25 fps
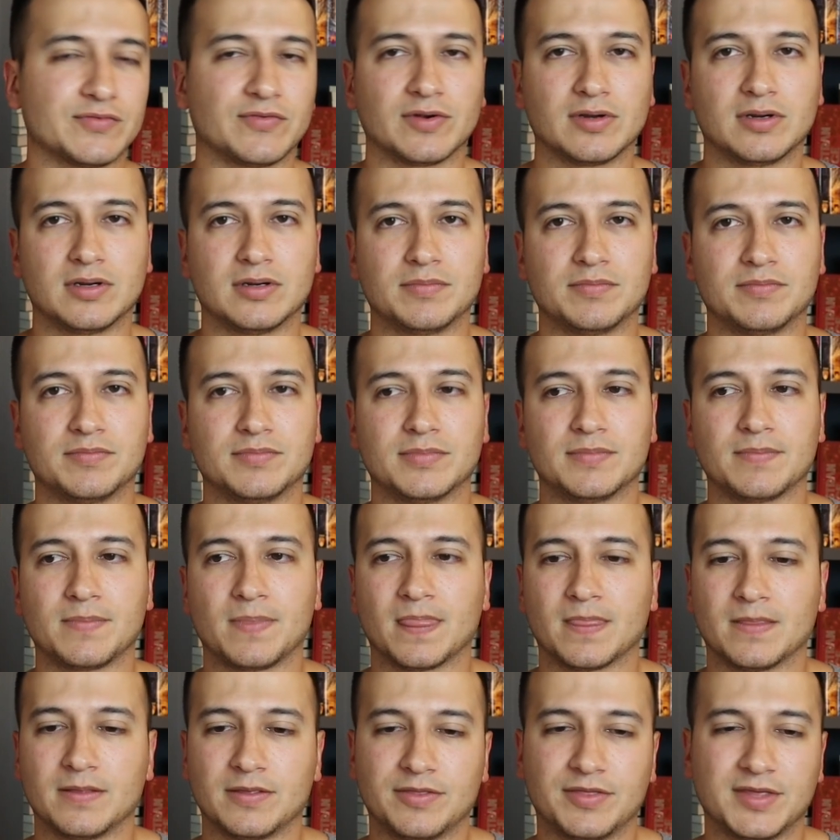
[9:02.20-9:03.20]
from
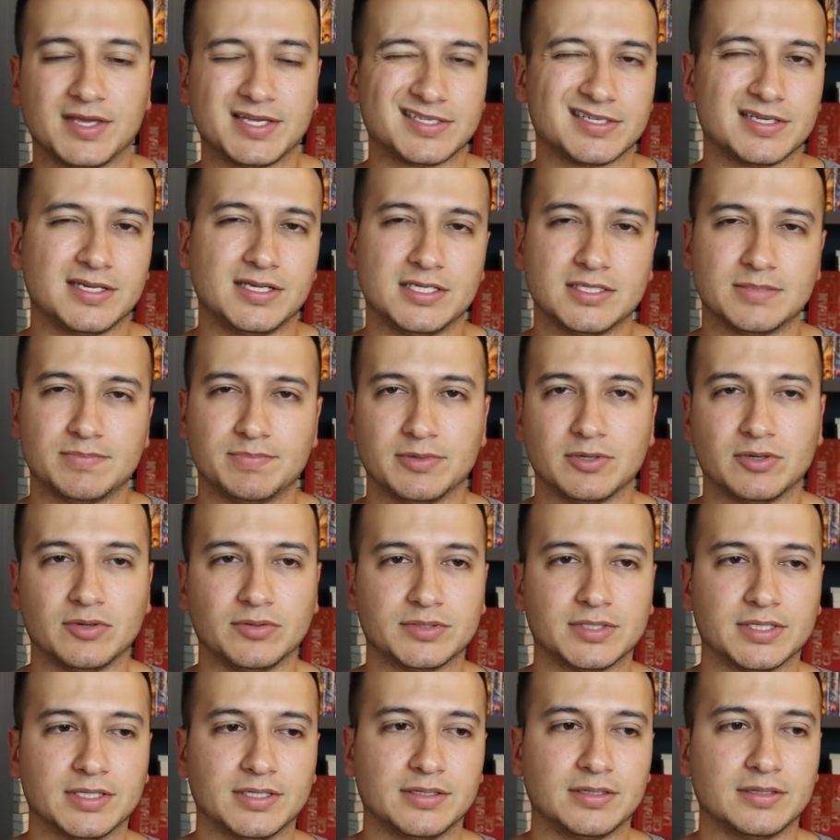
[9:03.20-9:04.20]
things that he's
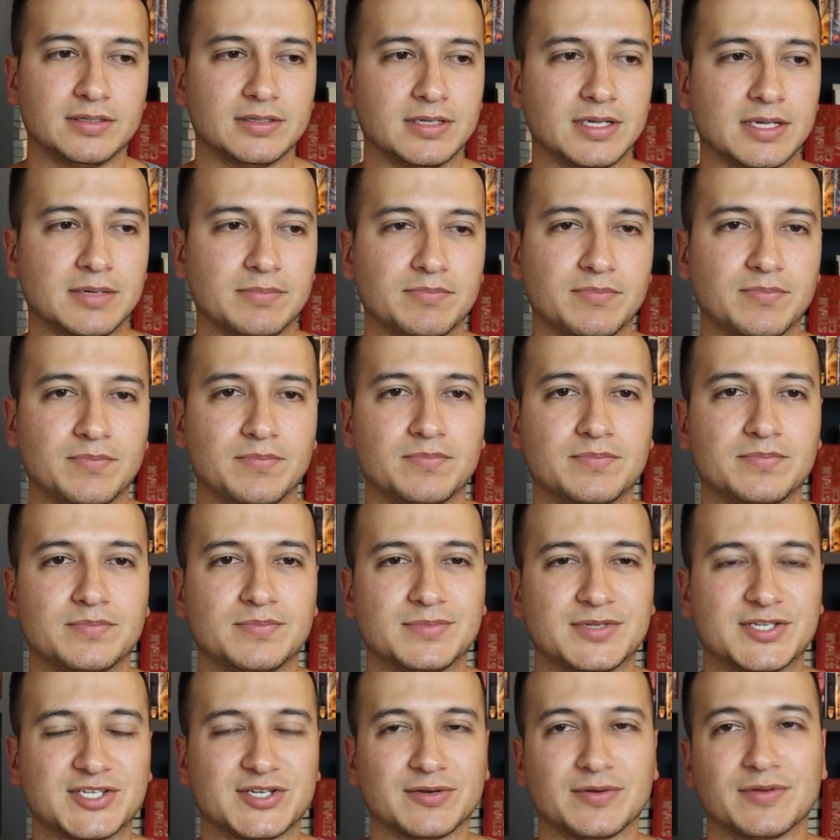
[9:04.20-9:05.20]
built and
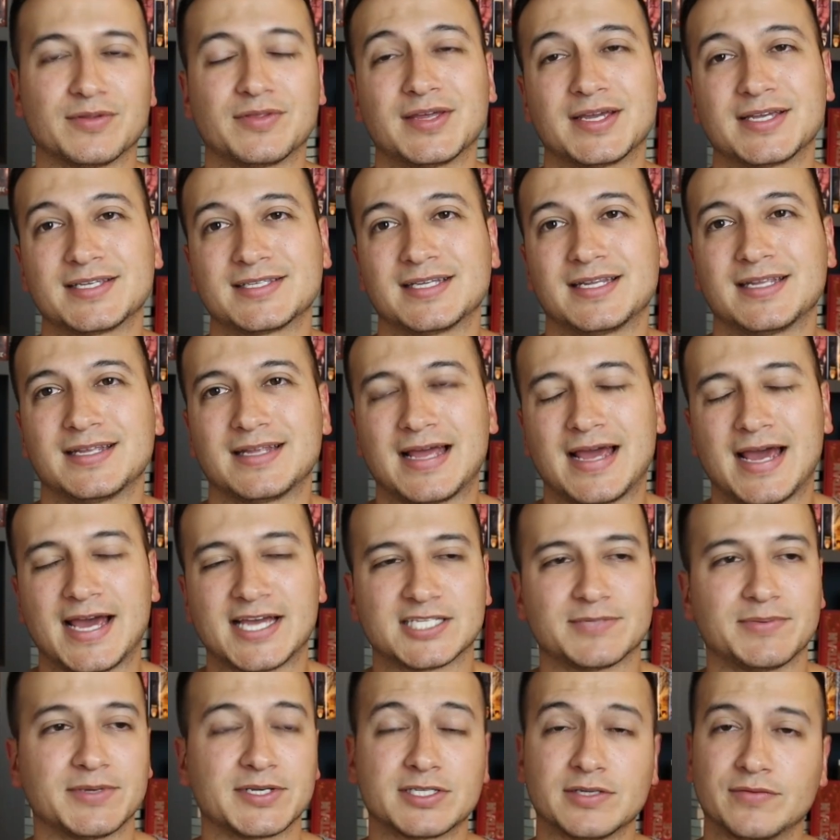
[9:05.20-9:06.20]
certain things,
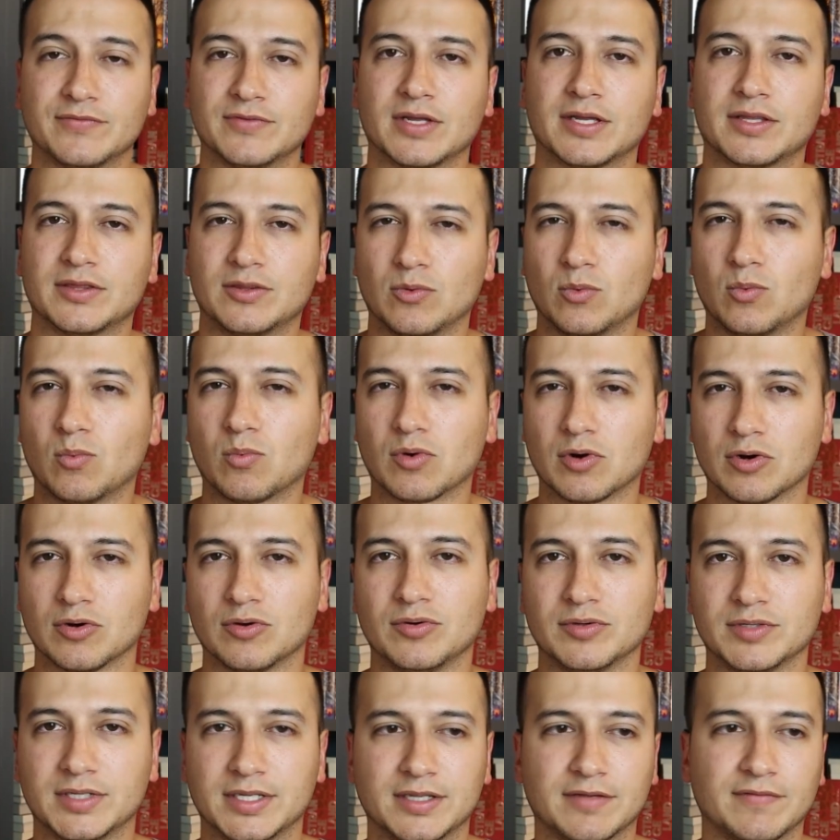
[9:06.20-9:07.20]
aspects of the
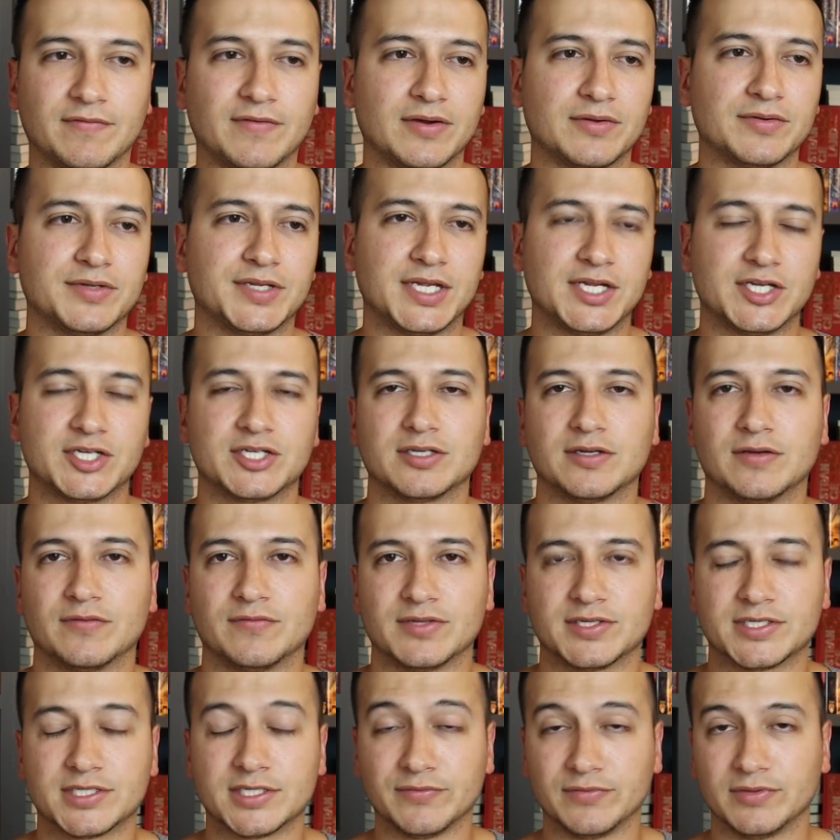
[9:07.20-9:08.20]
world and the foundation of
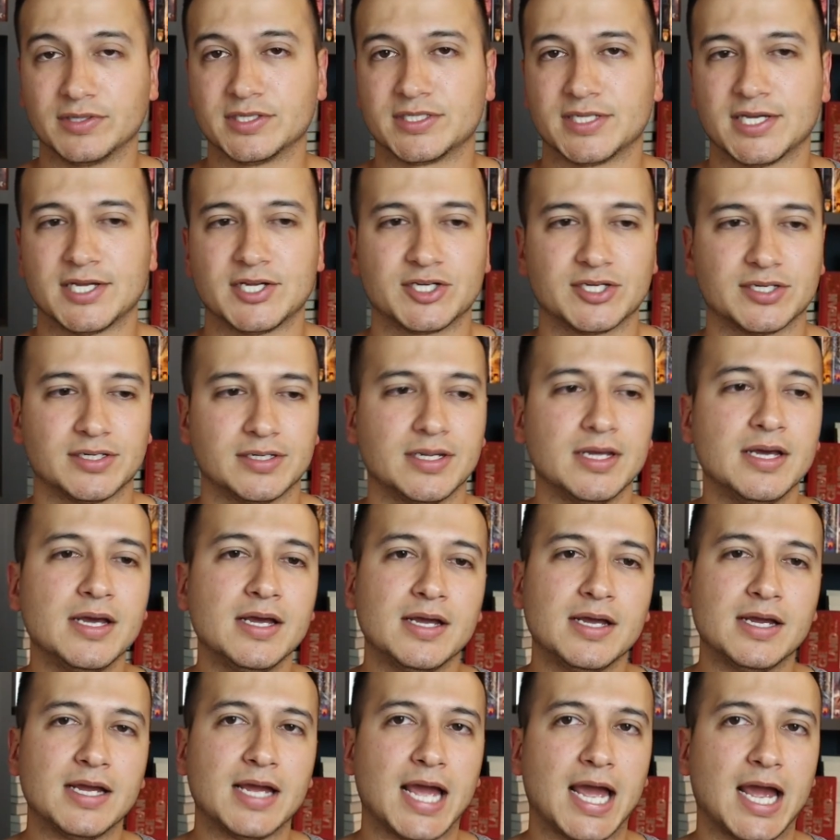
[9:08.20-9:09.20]
the civilization,
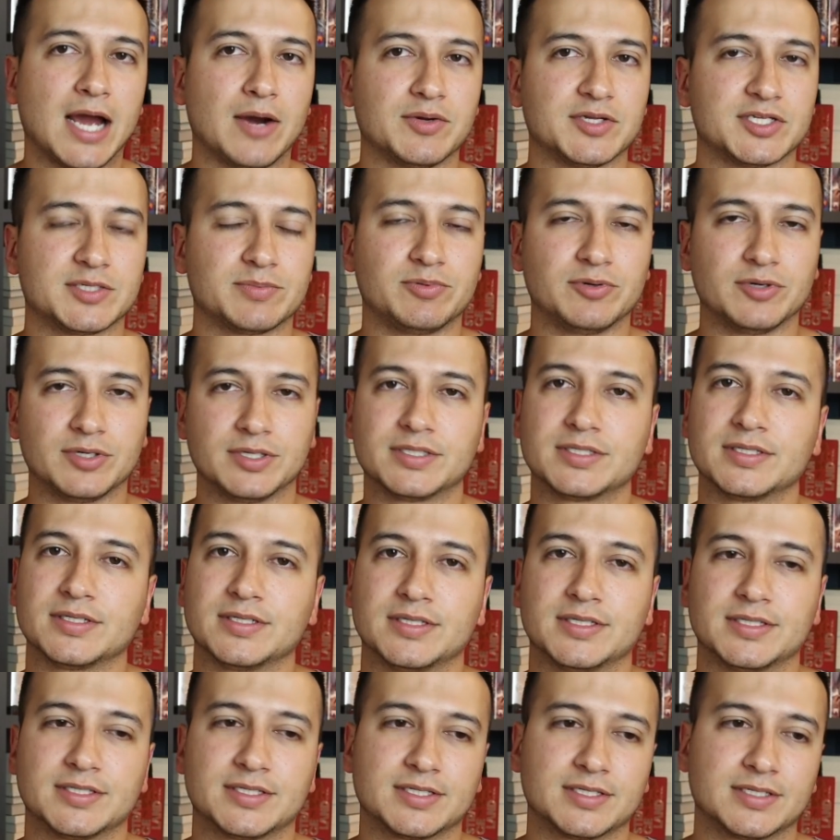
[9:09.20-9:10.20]
how it's put into
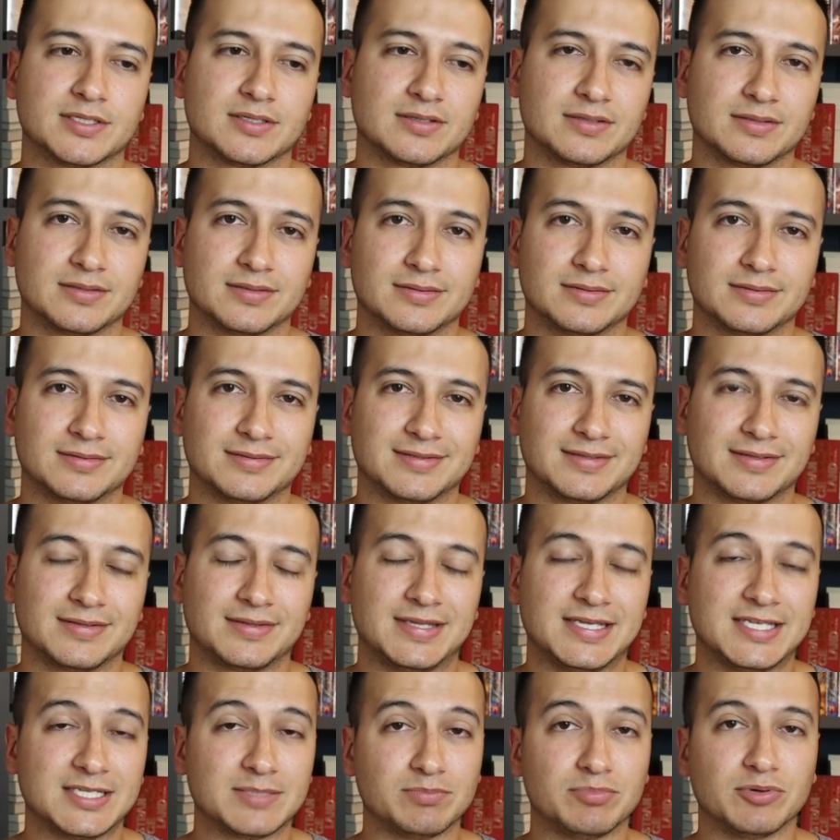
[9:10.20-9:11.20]

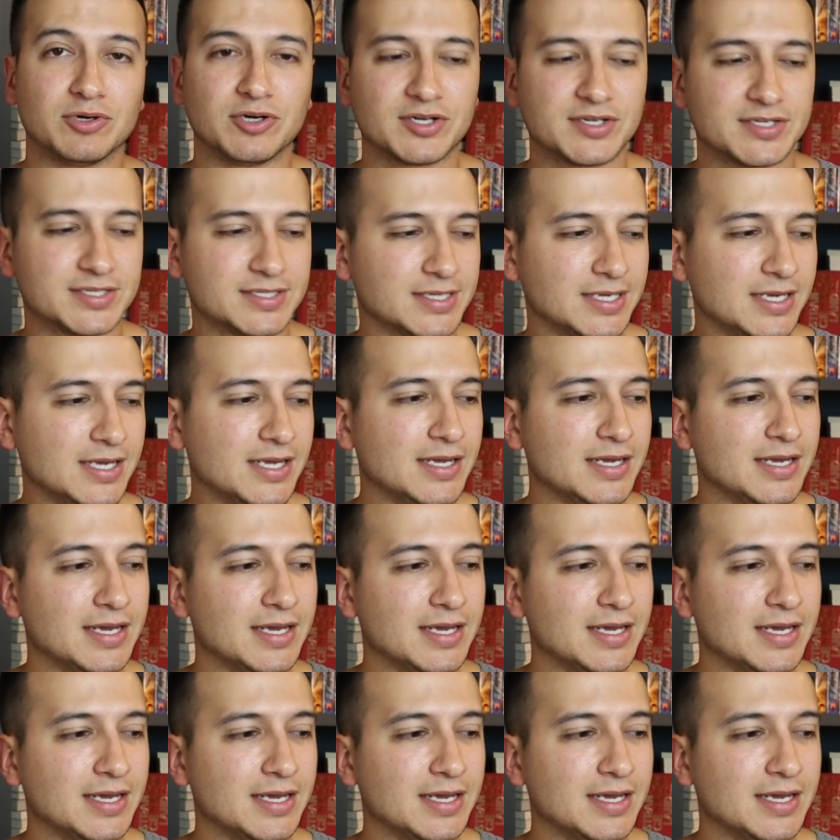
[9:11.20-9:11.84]
these books.